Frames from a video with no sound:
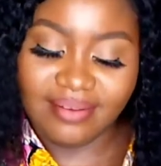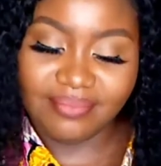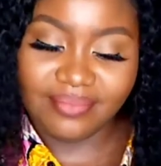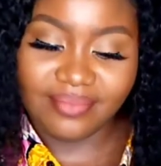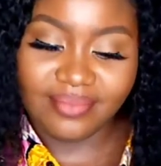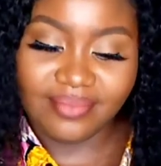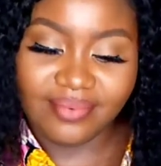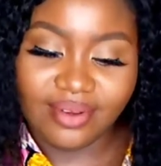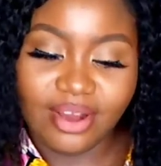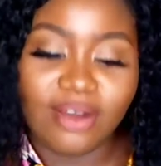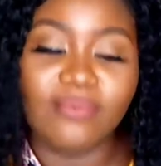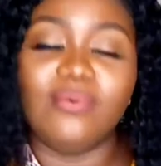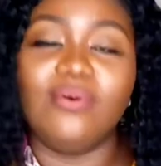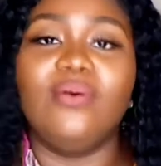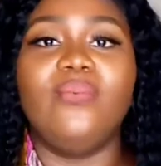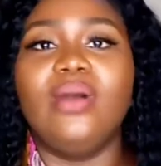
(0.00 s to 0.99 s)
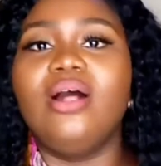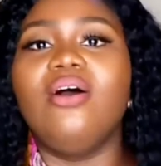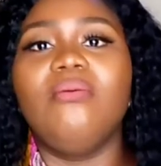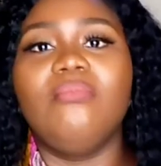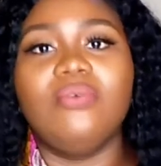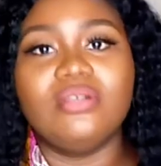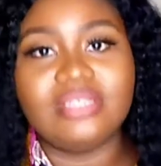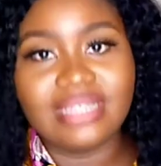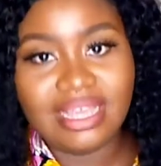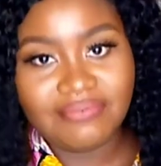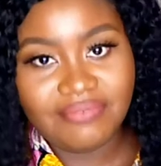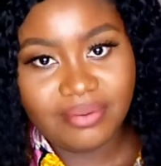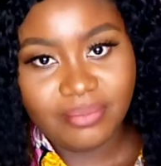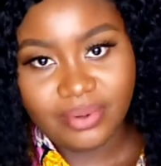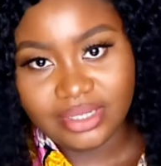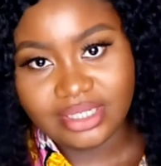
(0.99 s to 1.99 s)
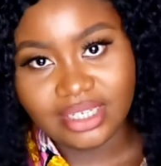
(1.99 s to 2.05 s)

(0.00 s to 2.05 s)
oh, well, almost everybody.